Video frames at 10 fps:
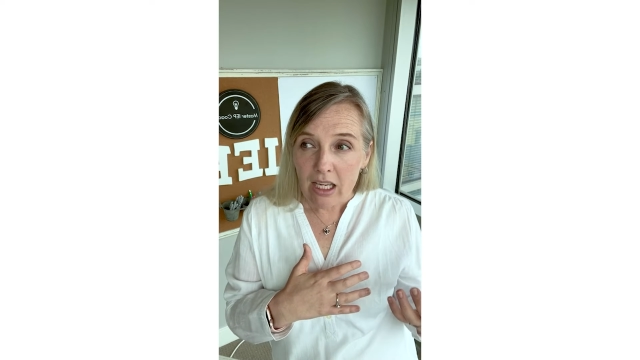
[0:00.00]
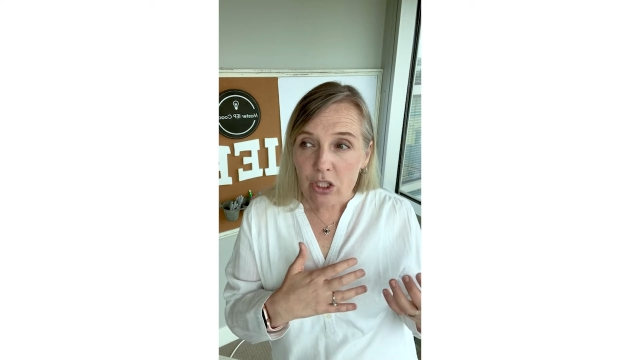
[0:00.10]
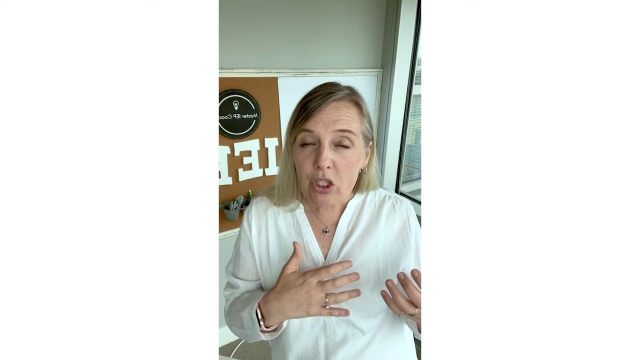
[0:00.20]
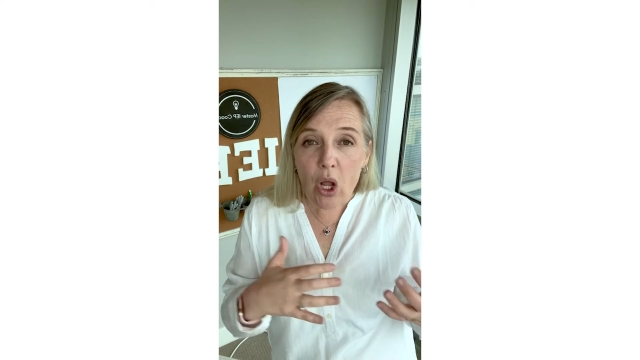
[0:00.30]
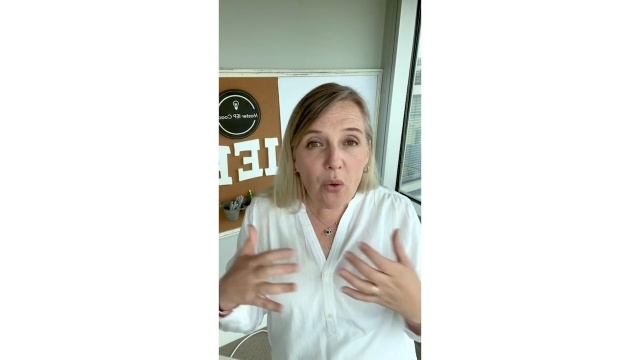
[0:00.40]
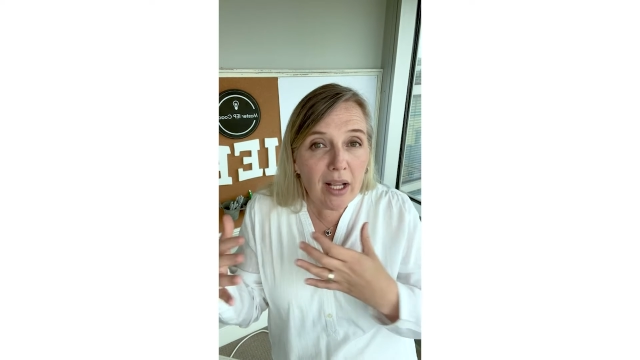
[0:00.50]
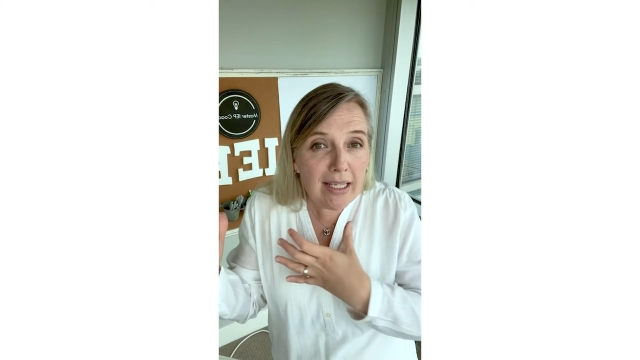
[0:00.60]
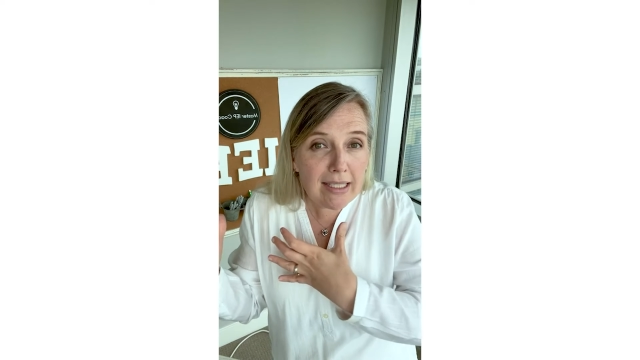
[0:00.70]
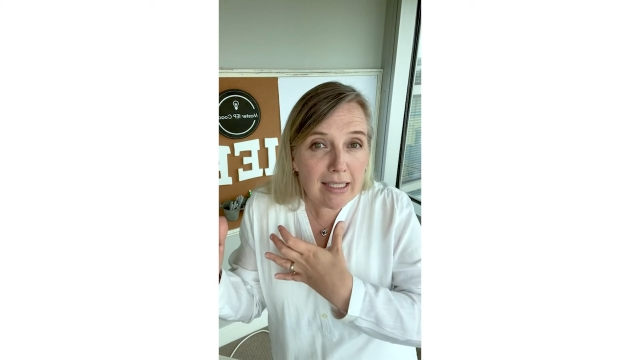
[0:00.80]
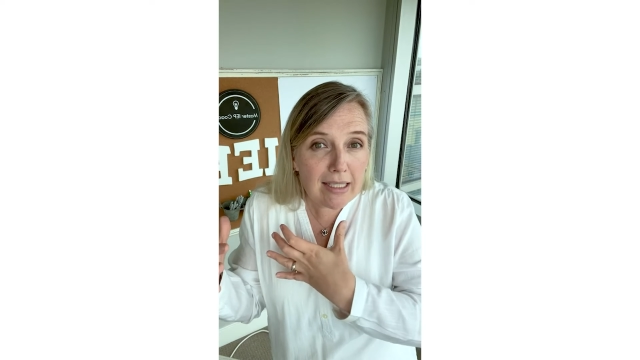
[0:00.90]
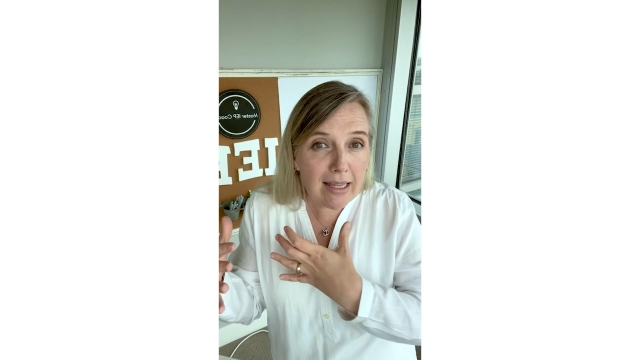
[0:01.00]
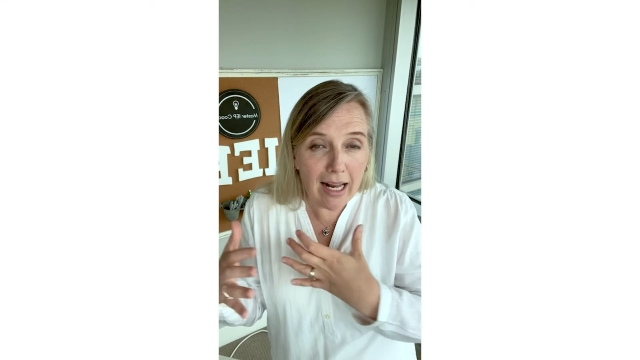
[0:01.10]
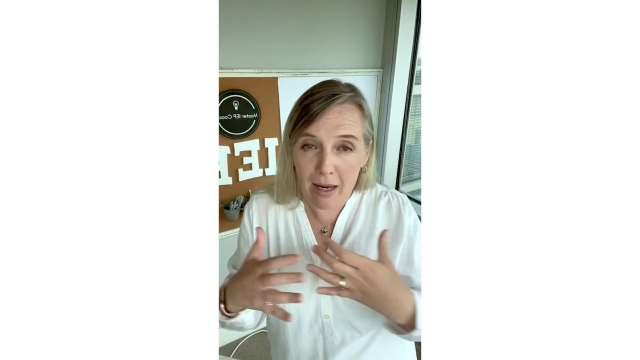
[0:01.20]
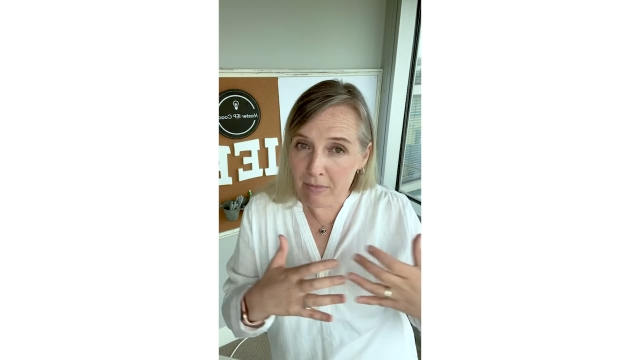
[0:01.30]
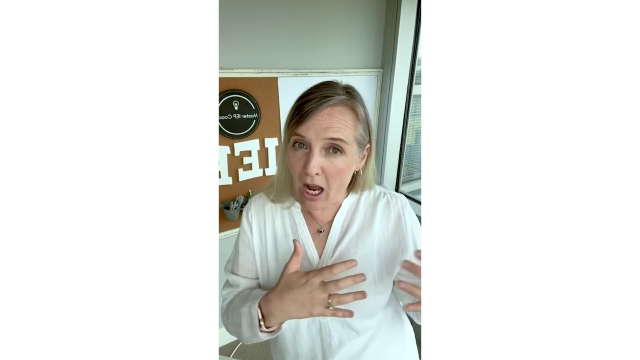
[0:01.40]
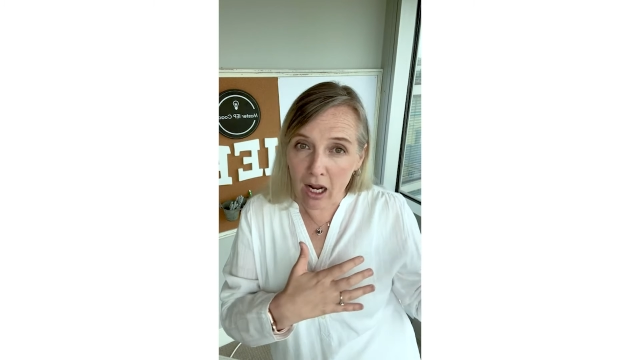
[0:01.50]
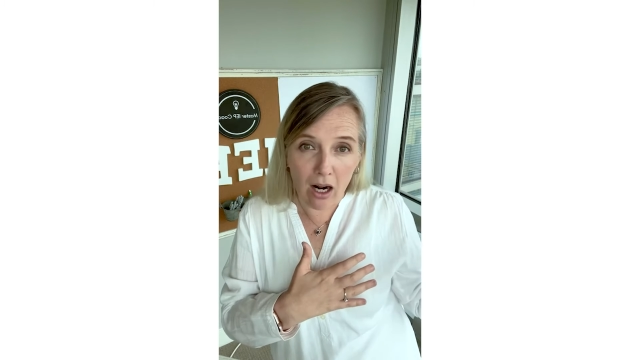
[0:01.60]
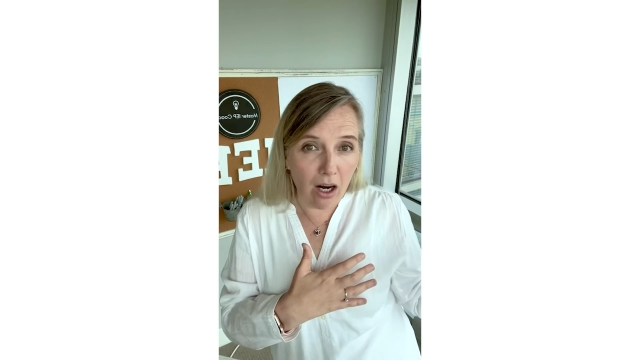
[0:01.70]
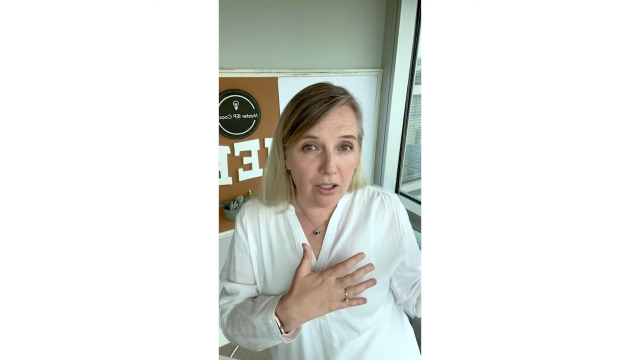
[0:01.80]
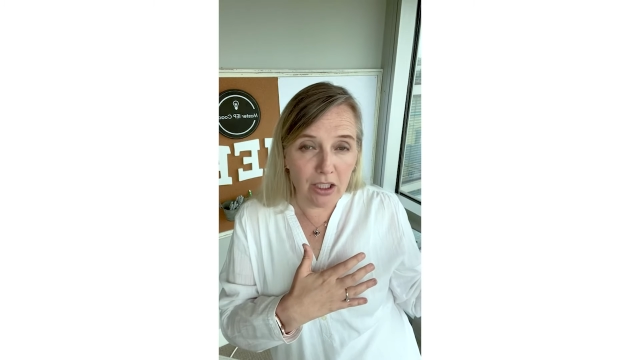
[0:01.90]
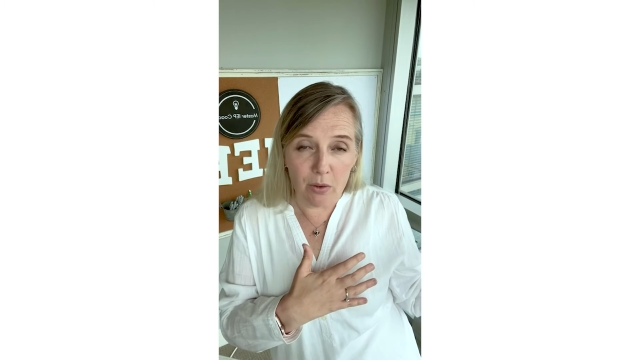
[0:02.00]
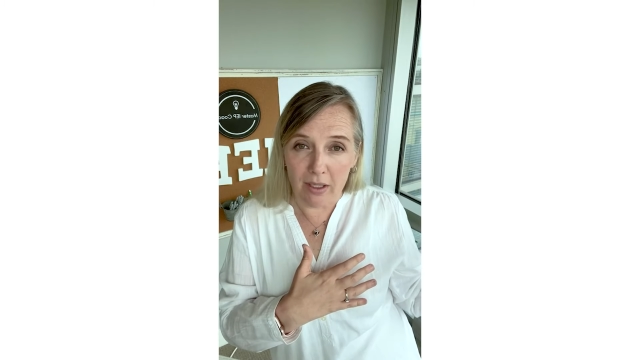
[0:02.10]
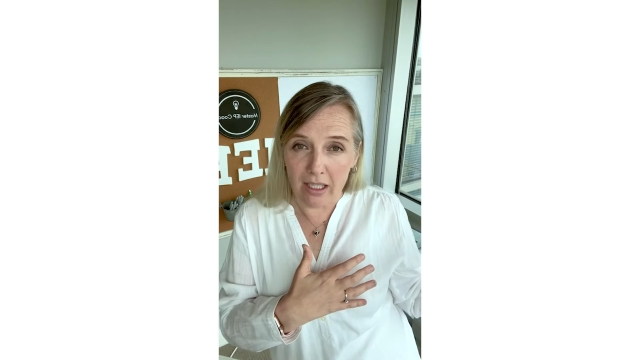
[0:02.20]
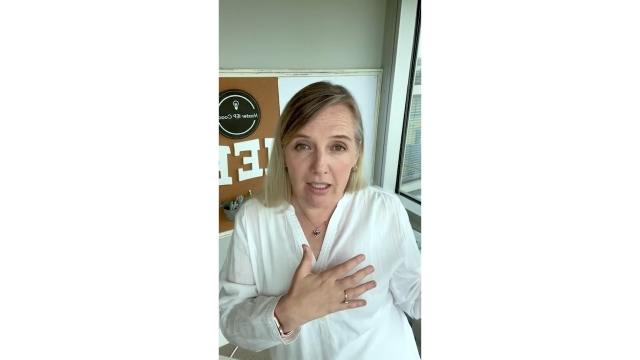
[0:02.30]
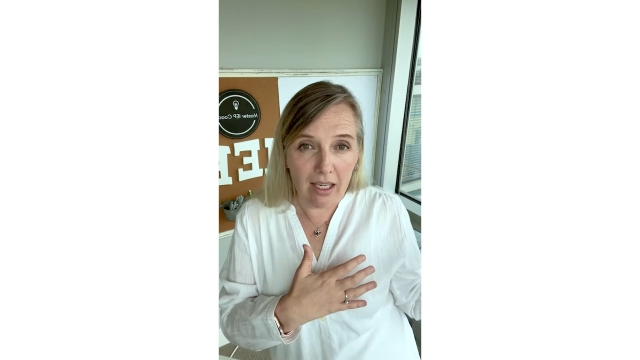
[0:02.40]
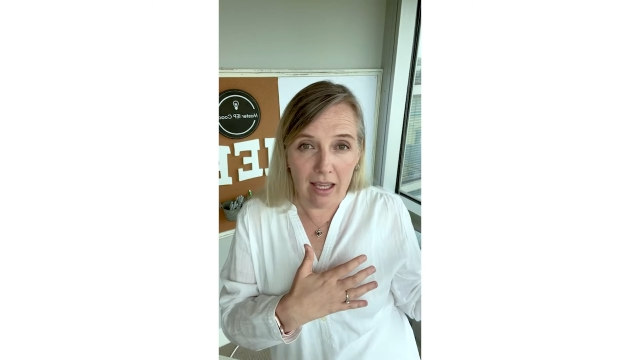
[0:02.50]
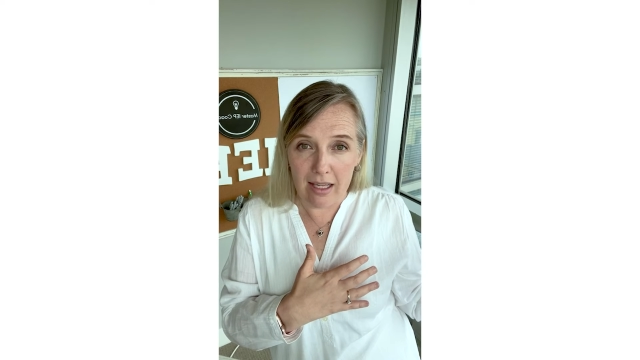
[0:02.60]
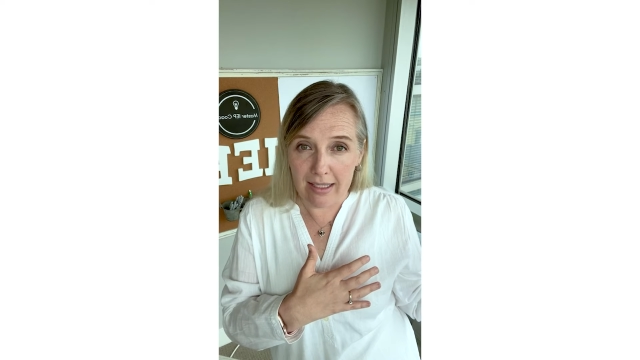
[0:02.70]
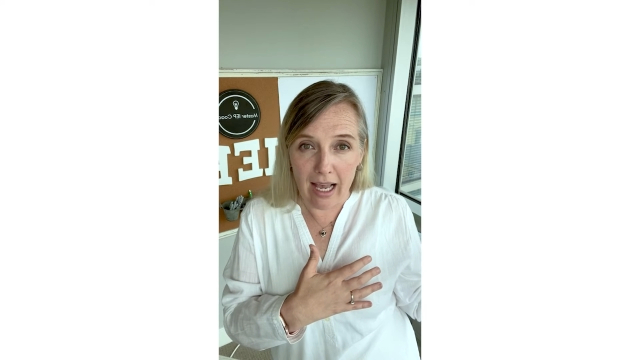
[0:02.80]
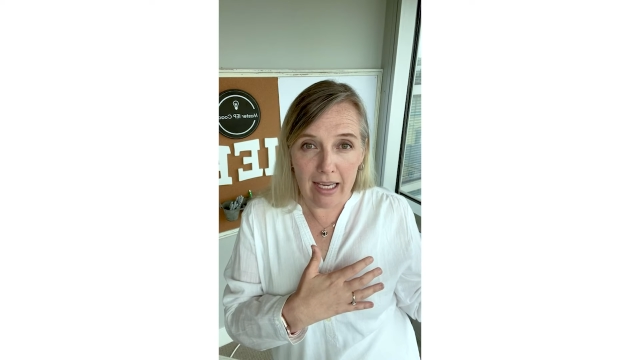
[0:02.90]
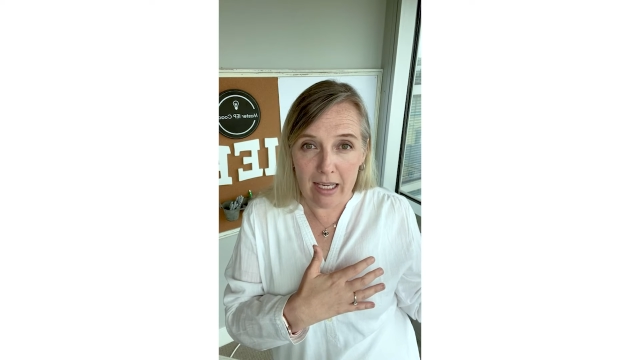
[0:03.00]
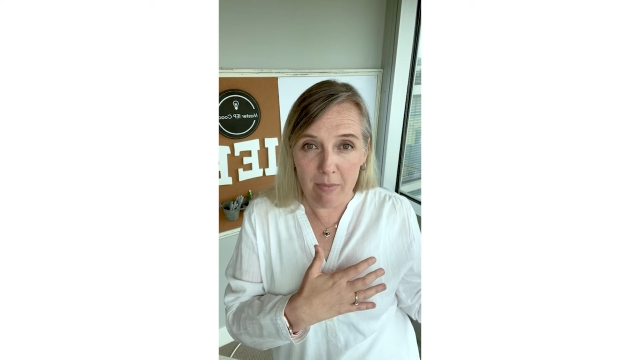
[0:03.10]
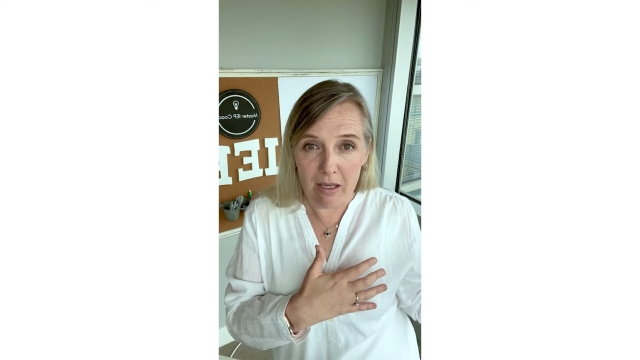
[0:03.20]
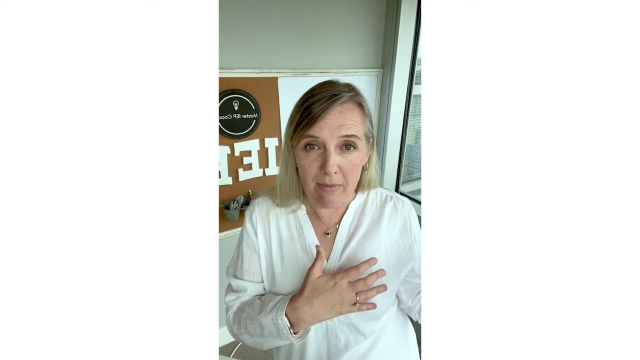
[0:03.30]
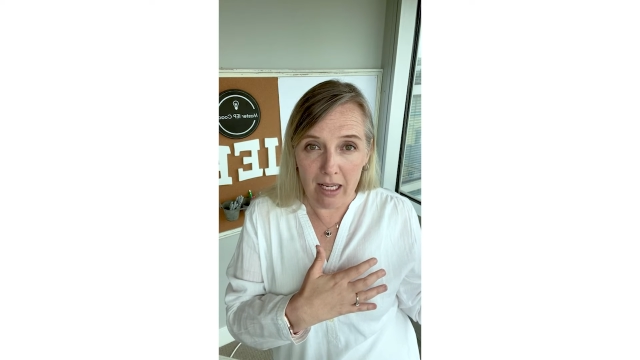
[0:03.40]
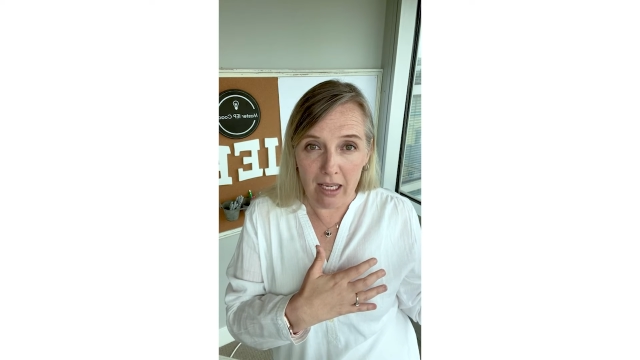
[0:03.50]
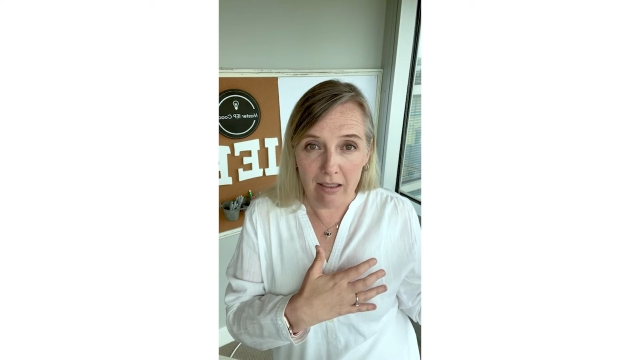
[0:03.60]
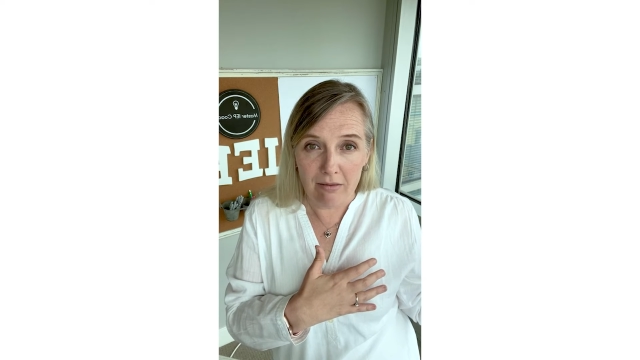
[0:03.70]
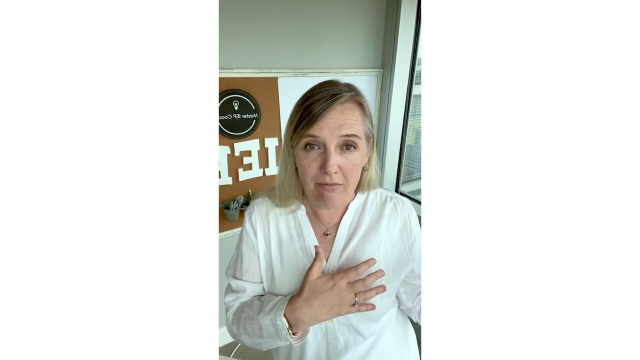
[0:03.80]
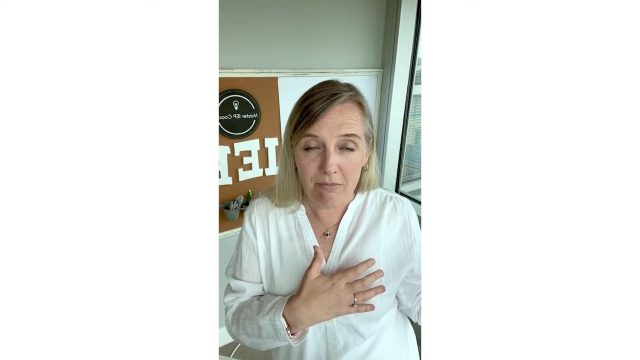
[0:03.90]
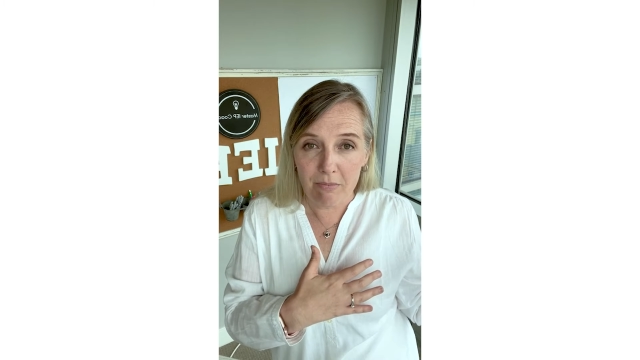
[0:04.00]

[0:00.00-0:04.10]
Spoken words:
Notice that I'm not arguing in this IEP meeting,